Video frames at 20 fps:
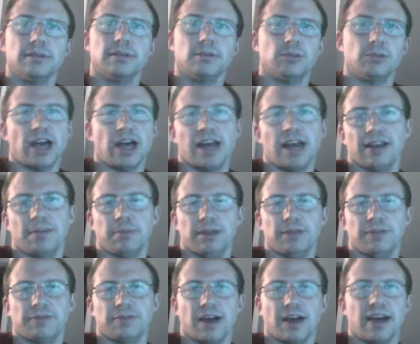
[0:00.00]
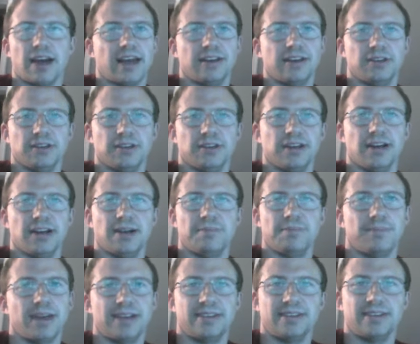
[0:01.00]
which I had completely forgotten. I had to look it up.
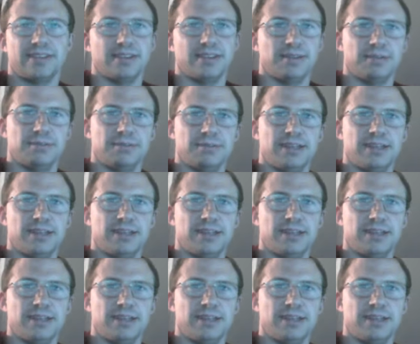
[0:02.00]
I don't, yeah.